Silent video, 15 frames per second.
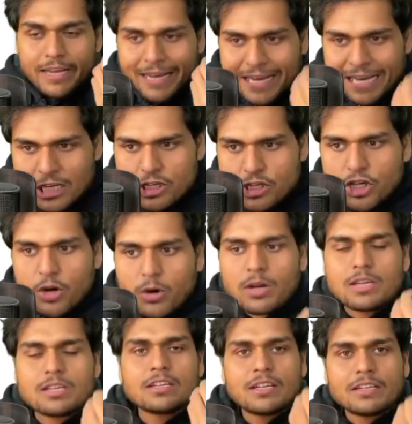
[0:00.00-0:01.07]

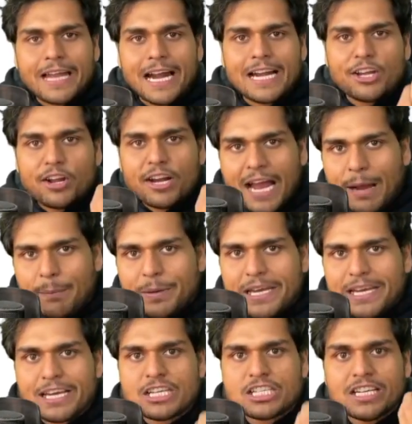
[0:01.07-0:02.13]
ensures that your
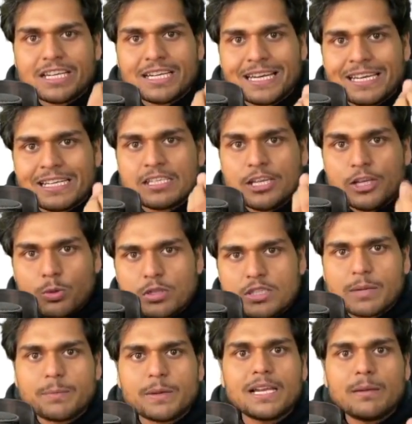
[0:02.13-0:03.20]
application is
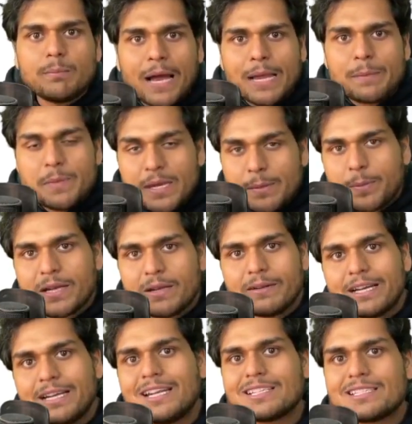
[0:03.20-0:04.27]
usable by people
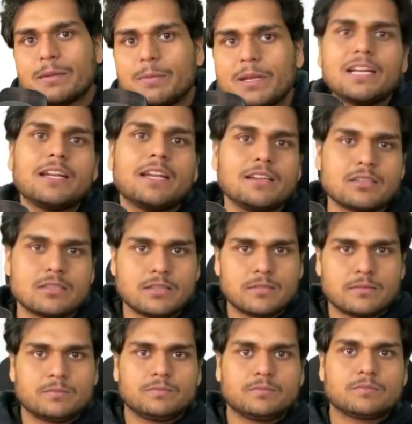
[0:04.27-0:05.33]
with disabilities.
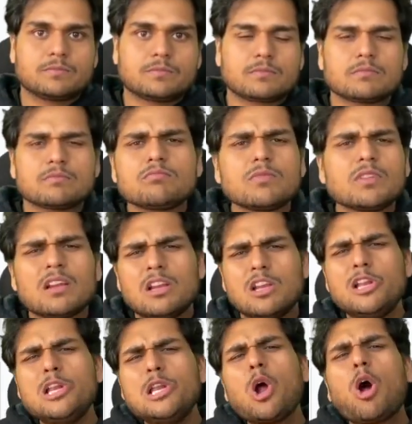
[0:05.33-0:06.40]

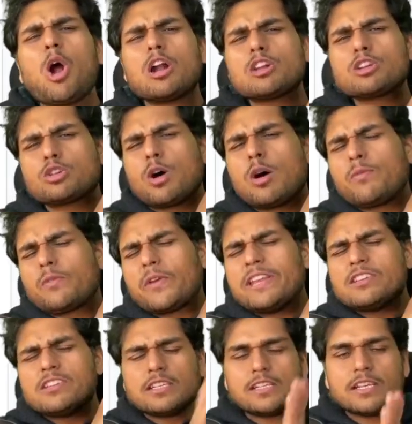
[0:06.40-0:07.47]
Lots of
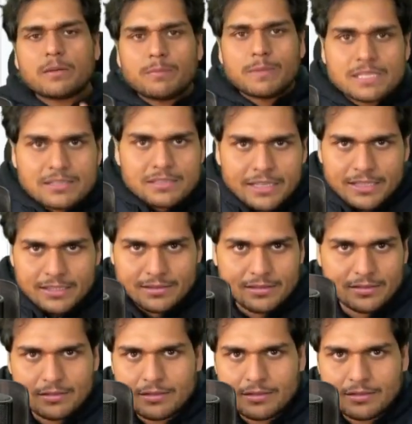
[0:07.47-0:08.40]
engineers miss this.